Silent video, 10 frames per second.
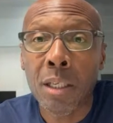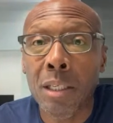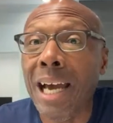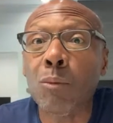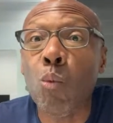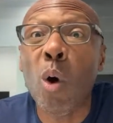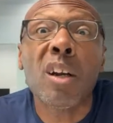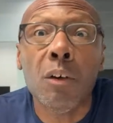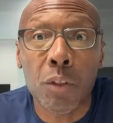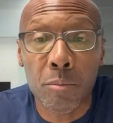Not one
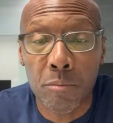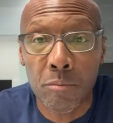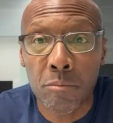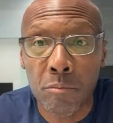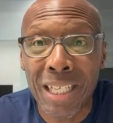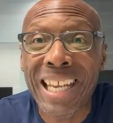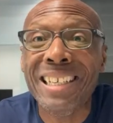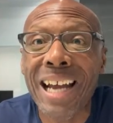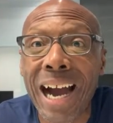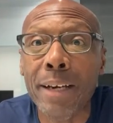of them.
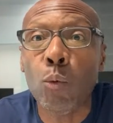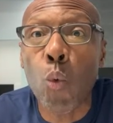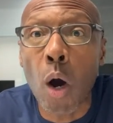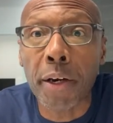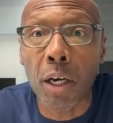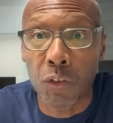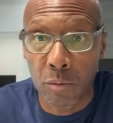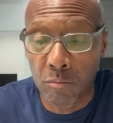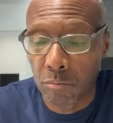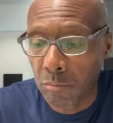Not one of
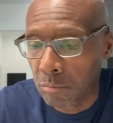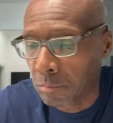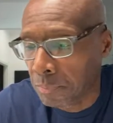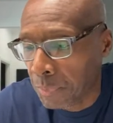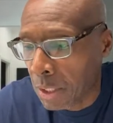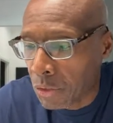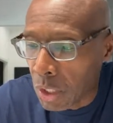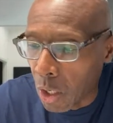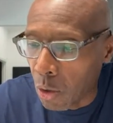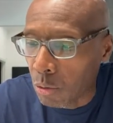them.
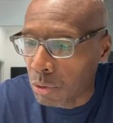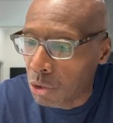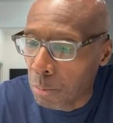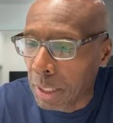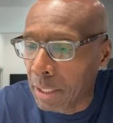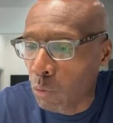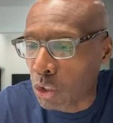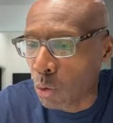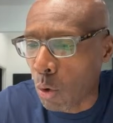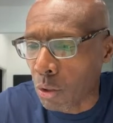So you believe
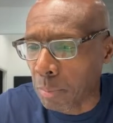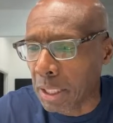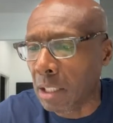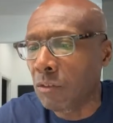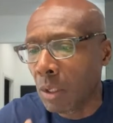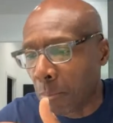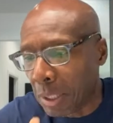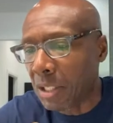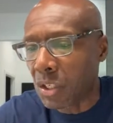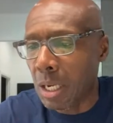what you want to believe,
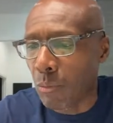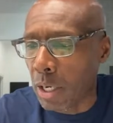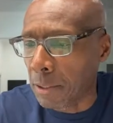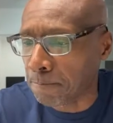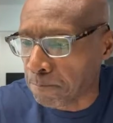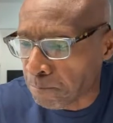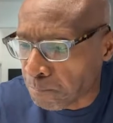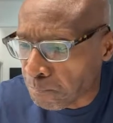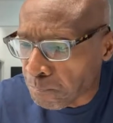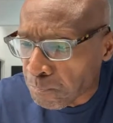but let's keep reading.
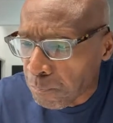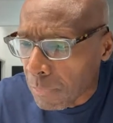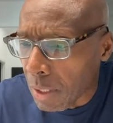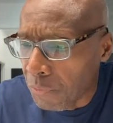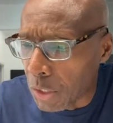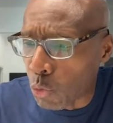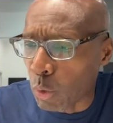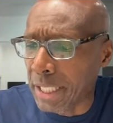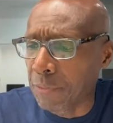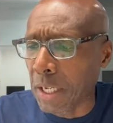This
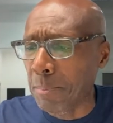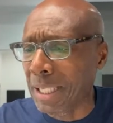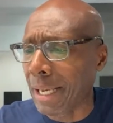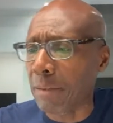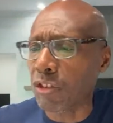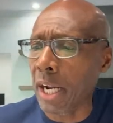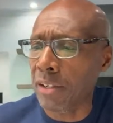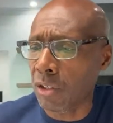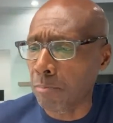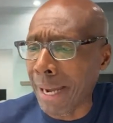relief can be
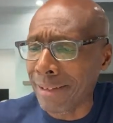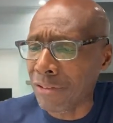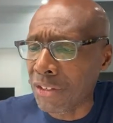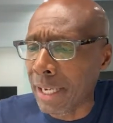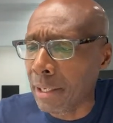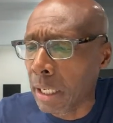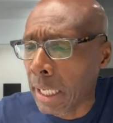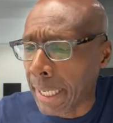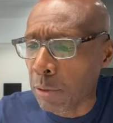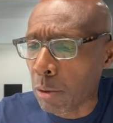life-changing, Biden said
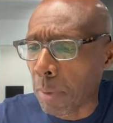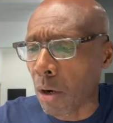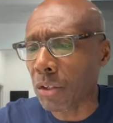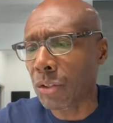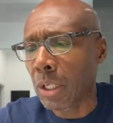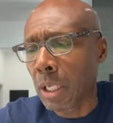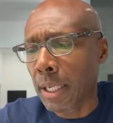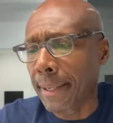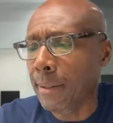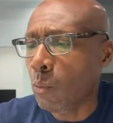in remarks
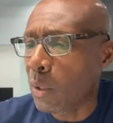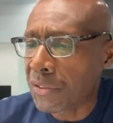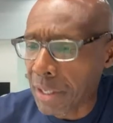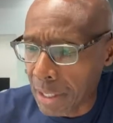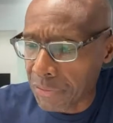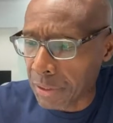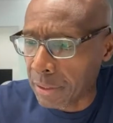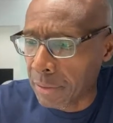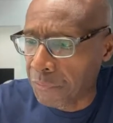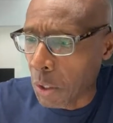in Wisconsin.
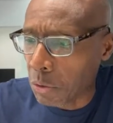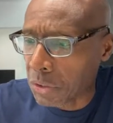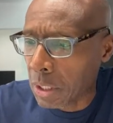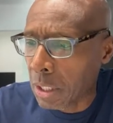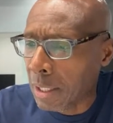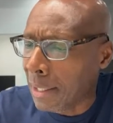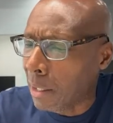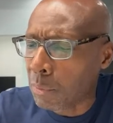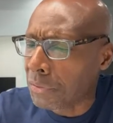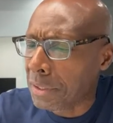Folks,
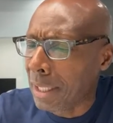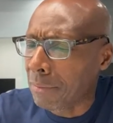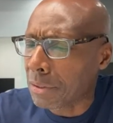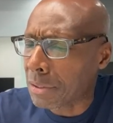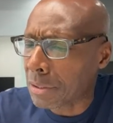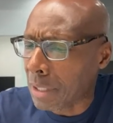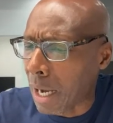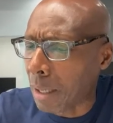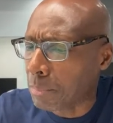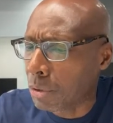I will never
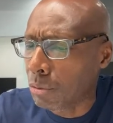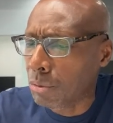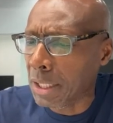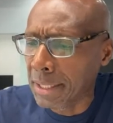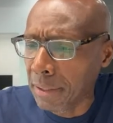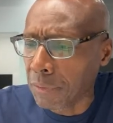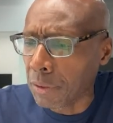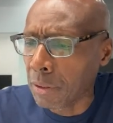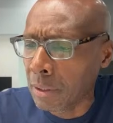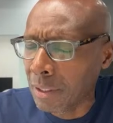stop to
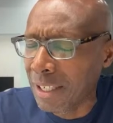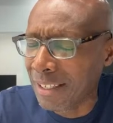deliver